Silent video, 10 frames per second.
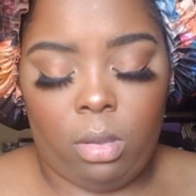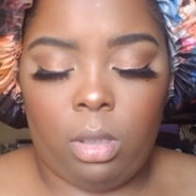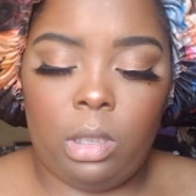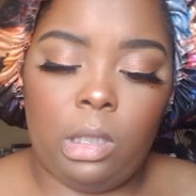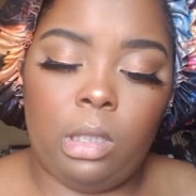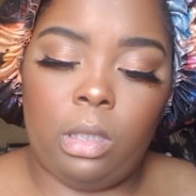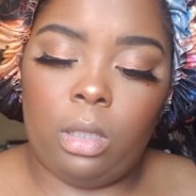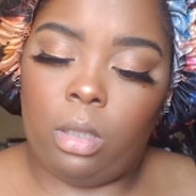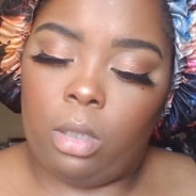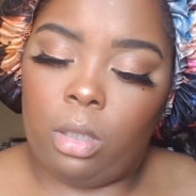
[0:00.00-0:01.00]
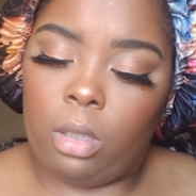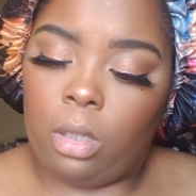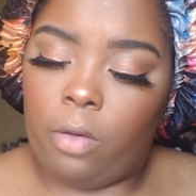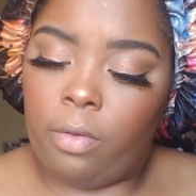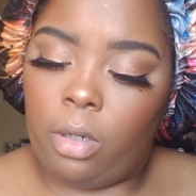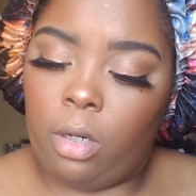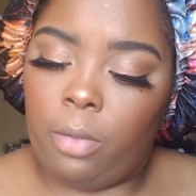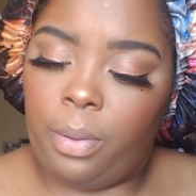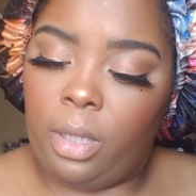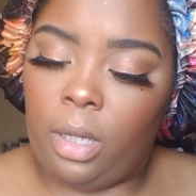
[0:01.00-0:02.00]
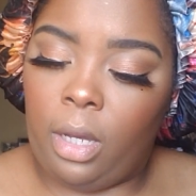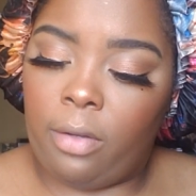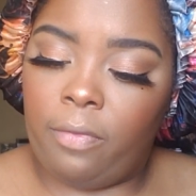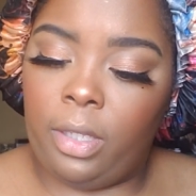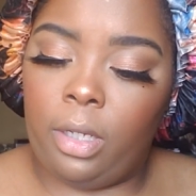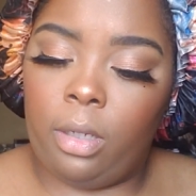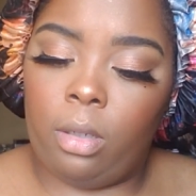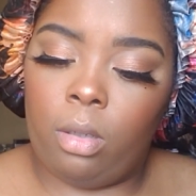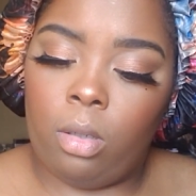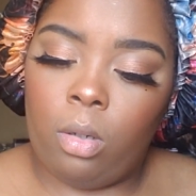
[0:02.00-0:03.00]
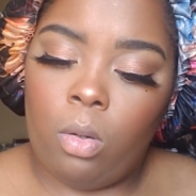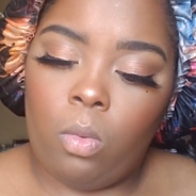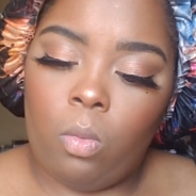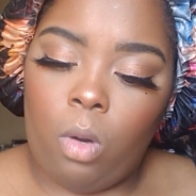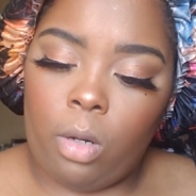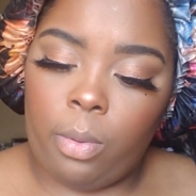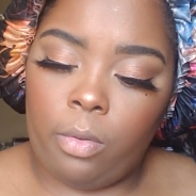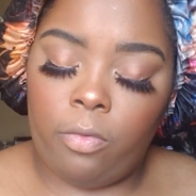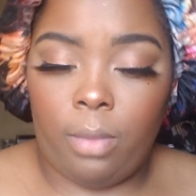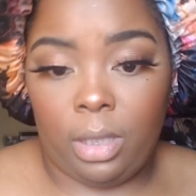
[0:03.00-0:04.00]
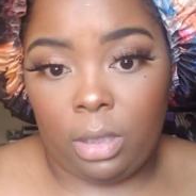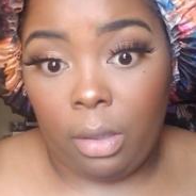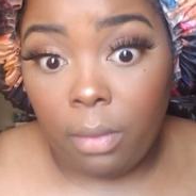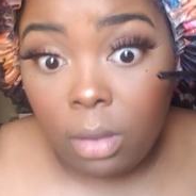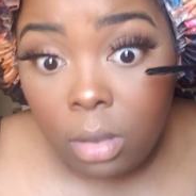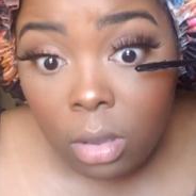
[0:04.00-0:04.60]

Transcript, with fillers: This is the CoverGirl Peacock Flare Waterproof Mascara.